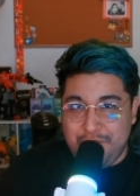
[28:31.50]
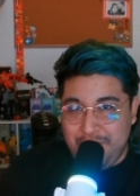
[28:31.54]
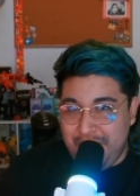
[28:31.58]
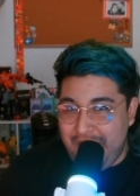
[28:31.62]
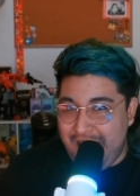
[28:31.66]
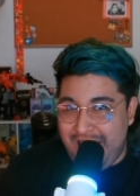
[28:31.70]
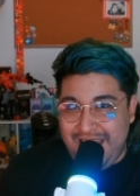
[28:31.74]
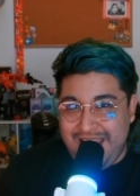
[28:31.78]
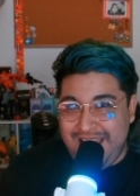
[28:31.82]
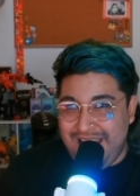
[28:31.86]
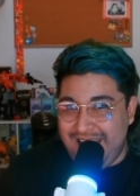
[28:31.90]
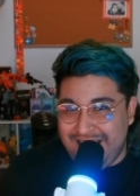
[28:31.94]

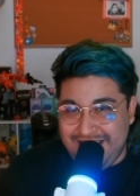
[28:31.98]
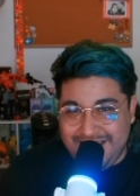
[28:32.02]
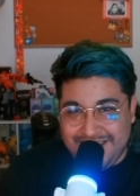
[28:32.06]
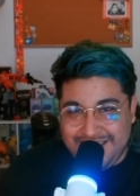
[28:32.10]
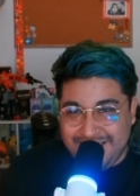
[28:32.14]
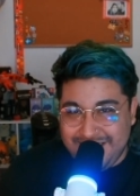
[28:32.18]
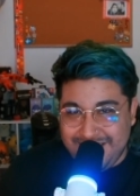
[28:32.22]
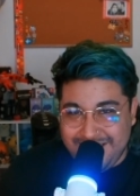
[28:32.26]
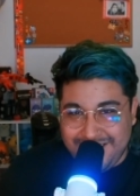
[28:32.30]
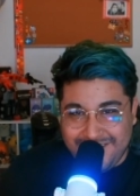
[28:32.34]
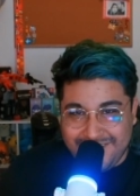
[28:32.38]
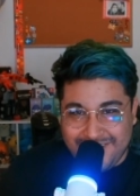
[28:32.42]
man,
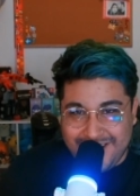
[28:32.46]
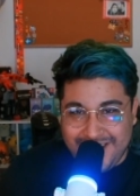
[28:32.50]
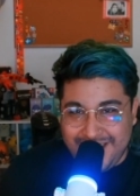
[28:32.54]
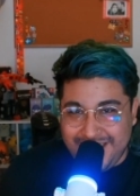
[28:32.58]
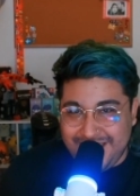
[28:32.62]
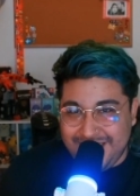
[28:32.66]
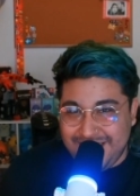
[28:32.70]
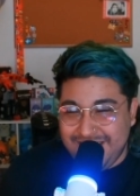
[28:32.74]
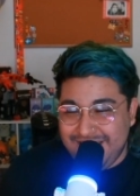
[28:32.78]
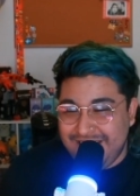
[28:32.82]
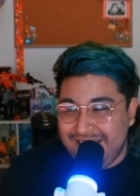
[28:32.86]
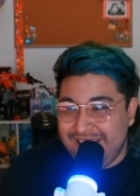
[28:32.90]

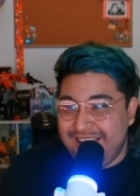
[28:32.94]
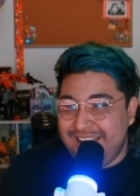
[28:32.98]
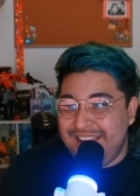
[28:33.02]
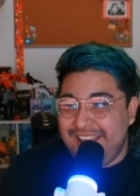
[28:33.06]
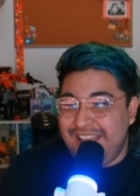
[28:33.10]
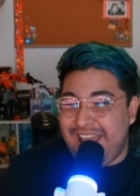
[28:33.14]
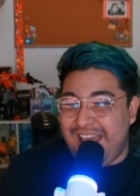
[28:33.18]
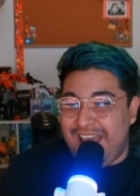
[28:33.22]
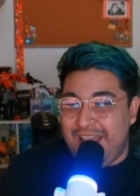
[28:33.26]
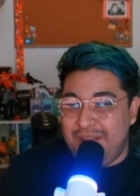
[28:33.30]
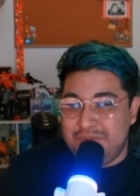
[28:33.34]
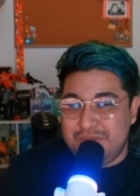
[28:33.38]
right?
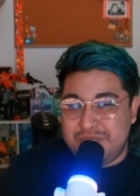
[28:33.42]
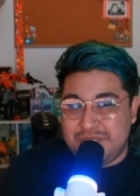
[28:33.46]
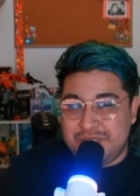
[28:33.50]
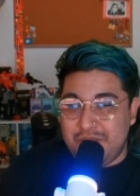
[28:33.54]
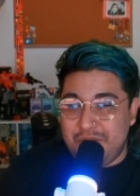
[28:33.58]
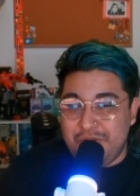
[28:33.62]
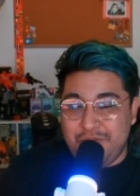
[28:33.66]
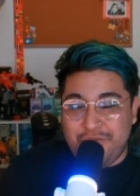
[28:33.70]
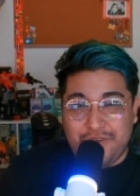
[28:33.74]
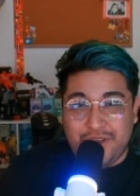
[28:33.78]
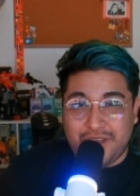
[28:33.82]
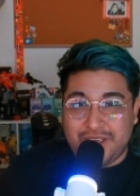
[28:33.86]
I'm
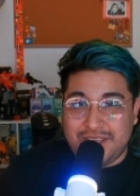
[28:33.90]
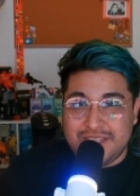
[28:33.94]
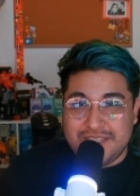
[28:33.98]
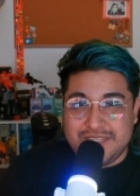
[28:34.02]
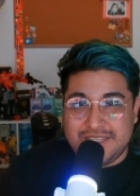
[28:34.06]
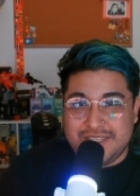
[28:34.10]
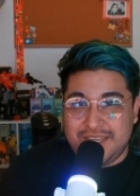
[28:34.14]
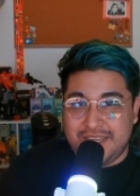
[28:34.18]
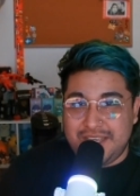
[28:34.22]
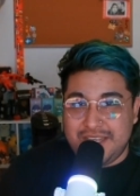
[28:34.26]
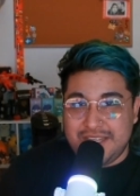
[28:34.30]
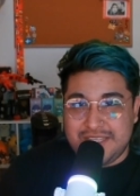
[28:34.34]
so fucking
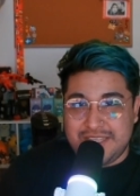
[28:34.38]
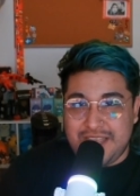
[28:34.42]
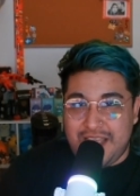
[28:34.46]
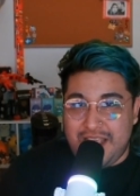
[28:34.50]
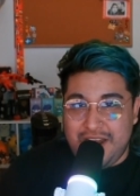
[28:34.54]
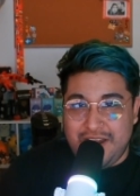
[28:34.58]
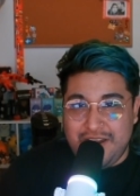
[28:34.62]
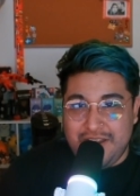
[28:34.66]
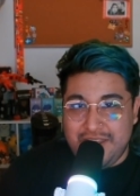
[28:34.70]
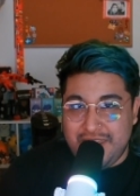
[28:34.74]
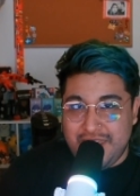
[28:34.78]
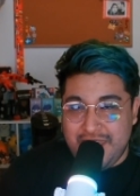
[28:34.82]
sick and
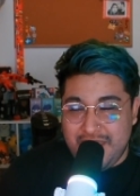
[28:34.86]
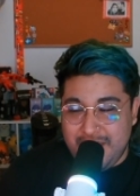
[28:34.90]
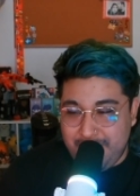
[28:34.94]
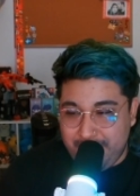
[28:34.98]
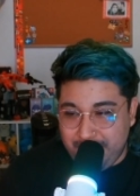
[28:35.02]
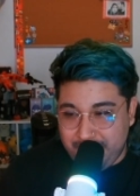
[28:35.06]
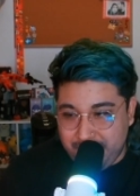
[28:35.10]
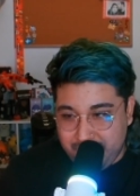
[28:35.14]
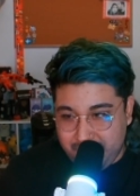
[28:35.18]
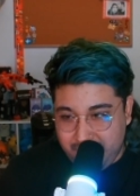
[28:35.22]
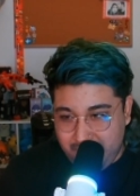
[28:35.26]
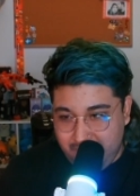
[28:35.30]
tired of that.
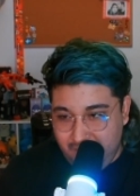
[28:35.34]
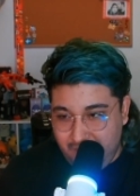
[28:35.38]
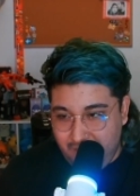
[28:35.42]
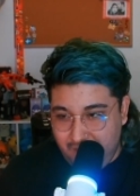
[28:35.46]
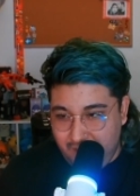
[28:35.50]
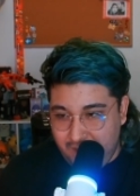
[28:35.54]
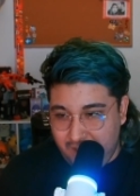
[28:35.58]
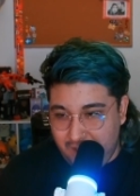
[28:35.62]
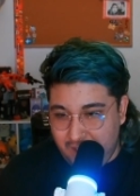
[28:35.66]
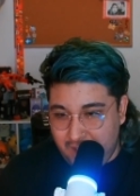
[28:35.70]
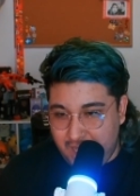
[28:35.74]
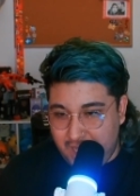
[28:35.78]

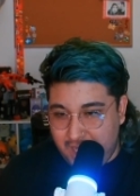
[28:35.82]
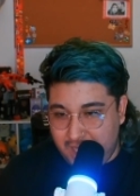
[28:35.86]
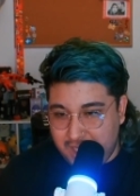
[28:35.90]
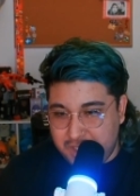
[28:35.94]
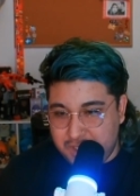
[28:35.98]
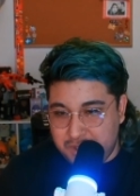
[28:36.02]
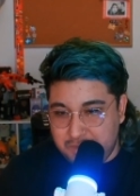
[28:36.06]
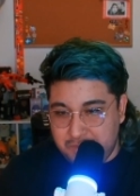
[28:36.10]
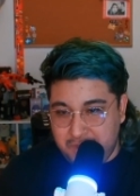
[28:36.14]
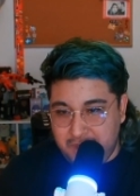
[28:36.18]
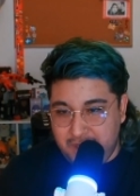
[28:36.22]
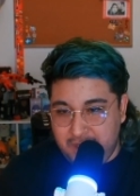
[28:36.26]
Uh,
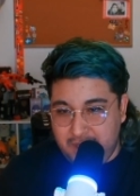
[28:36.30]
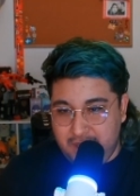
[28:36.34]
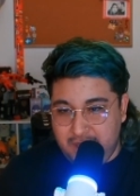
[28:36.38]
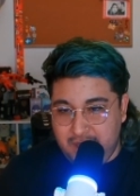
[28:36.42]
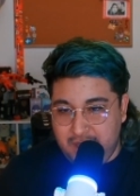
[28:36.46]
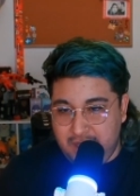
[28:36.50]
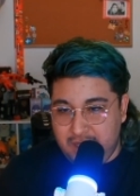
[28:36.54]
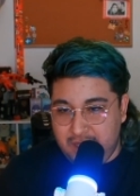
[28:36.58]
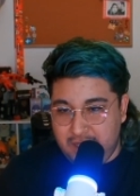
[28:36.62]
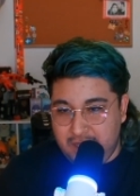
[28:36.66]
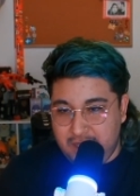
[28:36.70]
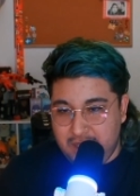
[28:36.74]
to
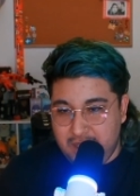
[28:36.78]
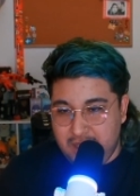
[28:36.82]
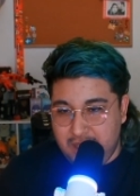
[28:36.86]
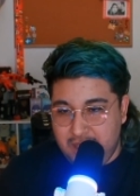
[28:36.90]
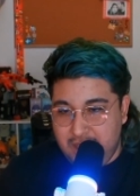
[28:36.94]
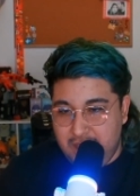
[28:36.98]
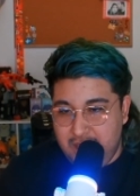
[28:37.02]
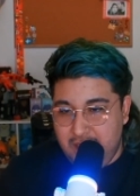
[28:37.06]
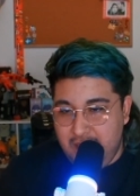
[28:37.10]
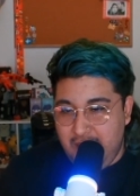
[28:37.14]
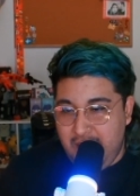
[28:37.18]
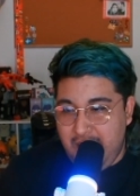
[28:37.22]
me,
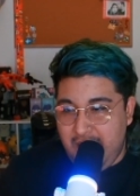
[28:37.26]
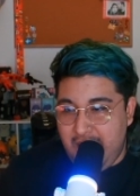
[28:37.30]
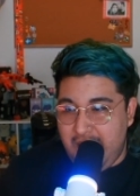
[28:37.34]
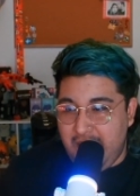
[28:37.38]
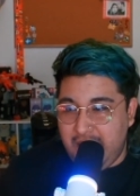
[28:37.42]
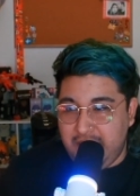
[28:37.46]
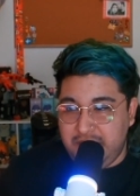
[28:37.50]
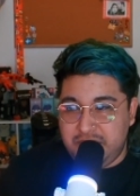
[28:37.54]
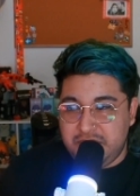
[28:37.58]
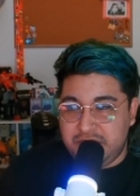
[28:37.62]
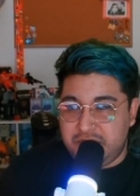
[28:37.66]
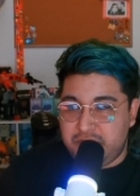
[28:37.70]

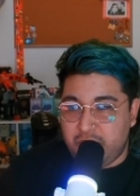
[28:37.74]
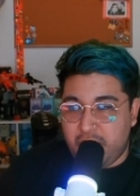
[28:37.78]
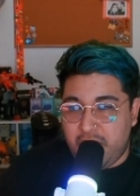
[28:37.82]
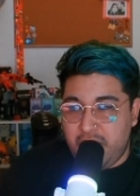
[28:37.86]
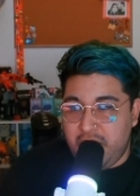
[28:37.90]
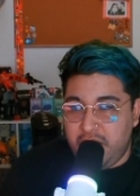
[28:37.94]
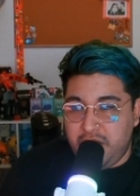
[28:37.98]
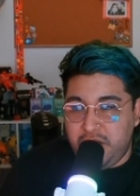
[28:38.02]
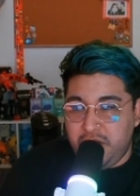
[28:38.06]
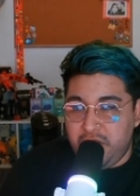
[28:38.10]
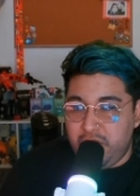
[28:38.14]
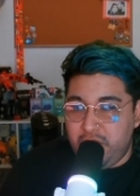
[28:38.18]
I just want
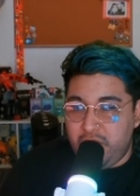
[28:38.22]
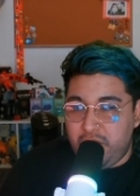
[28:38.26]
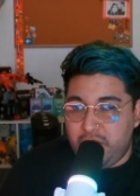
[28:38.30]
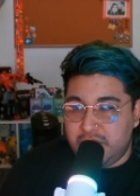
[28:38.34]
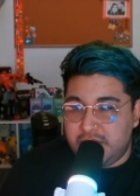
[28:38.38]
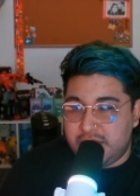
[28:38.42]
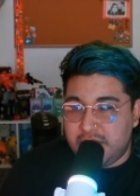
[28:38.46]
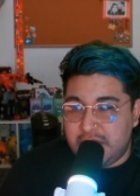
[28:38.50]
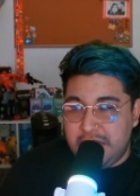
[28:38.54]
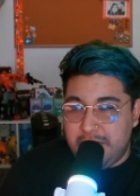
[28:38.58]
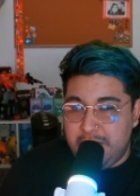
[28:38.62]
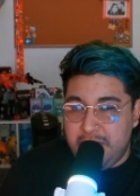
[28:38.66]
to do
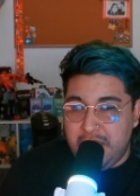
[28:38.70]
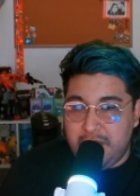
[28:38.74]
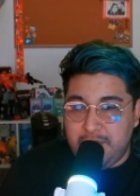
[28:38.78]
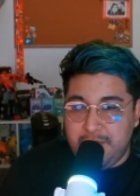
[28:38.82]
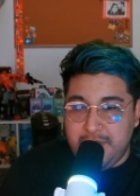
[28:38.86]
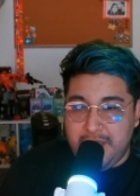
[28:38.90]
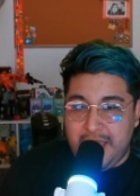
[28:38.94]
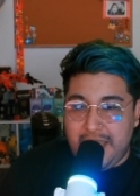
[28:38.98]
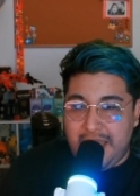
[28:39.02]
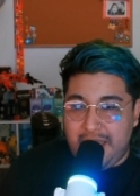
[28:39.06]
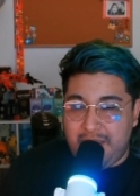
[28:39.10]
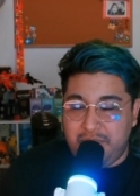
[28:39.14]
what's going to make
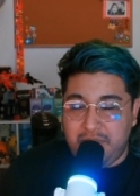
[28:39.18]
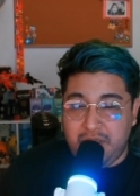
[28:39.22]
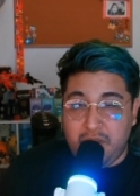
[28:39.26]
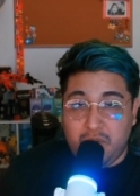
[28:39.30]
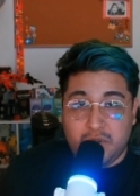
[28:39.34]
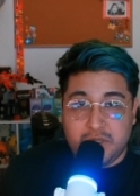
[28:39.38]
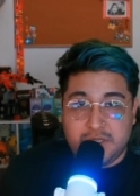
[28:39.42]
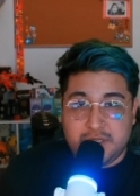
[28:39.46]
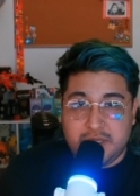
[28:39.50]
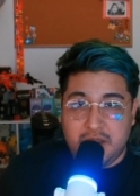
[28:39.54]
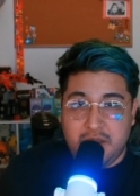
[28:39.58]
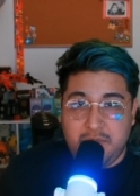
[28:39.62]
me happy and
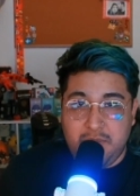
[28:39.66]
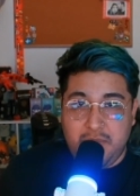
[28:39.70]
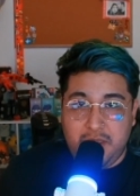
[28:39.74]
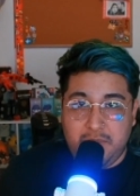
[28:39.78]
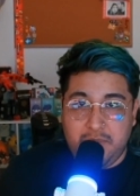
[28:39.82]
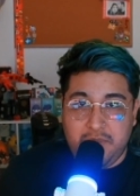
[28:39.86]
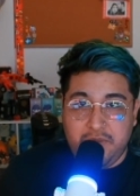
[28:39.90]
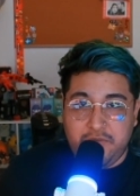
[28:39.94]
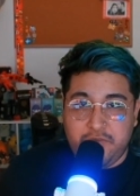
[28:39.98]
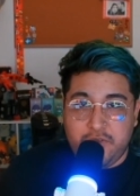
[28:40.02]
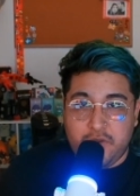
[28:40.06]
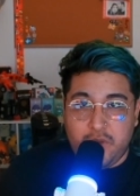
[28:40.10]
what's going to make
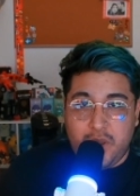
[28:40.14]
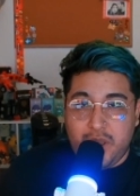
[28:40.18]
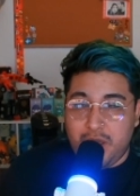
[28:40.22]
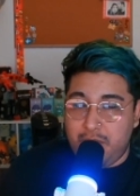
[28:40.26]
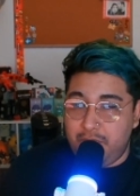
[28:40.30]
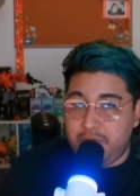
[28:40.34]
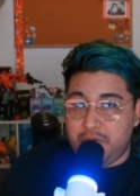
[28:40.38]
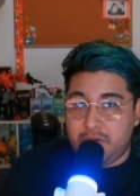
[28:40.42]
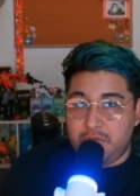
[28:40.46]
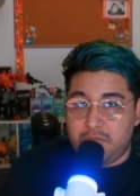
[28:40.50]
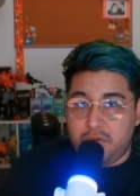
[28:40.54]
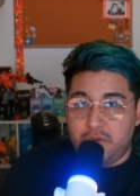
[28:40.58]
me feel
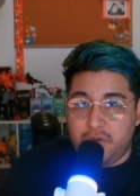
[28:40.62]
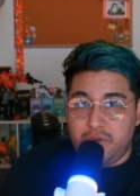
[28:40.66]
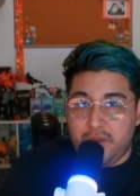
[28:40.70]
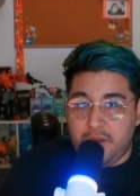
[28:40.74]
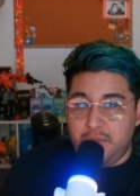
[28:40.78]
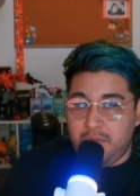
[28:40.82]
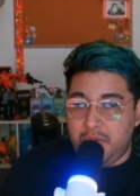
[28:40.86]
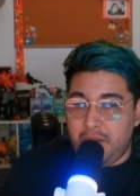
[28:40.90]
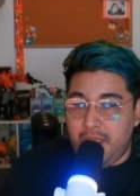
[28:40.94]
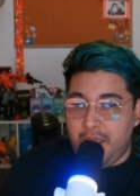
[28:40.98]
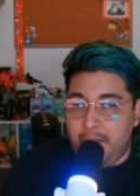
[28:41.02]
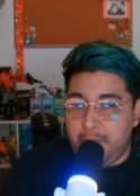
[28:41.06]
comfortable
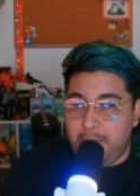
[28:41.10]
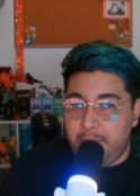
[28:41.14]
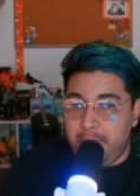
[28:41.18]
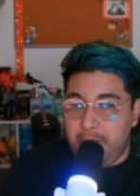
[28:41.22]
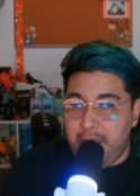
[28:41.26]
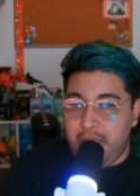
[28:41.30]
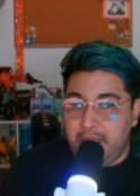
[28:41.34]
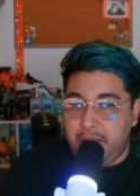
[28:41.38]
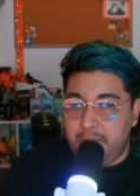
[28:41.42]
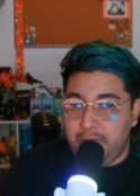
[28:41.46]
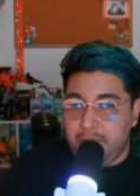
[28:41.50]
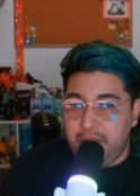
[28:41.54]
and
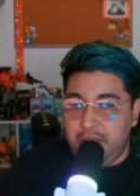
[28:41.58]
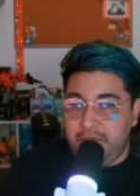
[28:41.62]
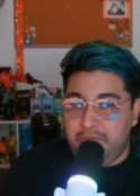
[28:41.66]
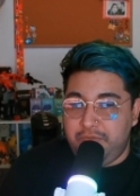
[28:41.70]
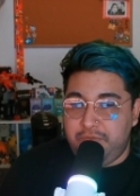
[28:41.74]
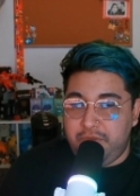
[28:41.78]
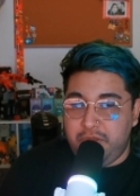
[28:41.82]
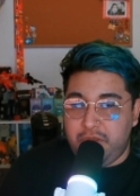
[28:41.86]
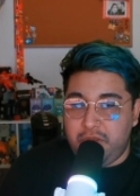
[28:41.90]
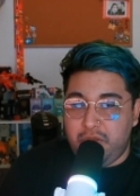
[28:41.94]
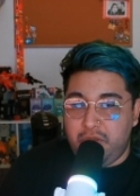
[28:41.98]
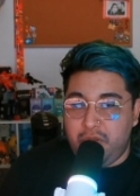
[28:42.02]
make me
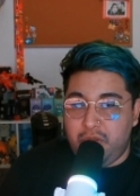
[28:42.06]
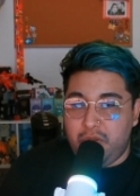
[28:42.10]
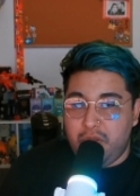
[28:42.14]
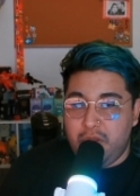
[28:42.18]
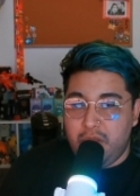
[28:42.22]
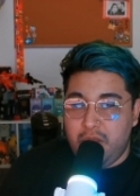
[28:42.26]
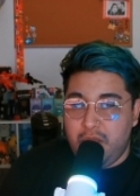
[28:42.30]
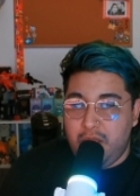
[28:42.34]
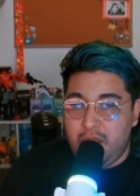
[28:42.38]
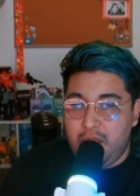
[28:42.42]
feel,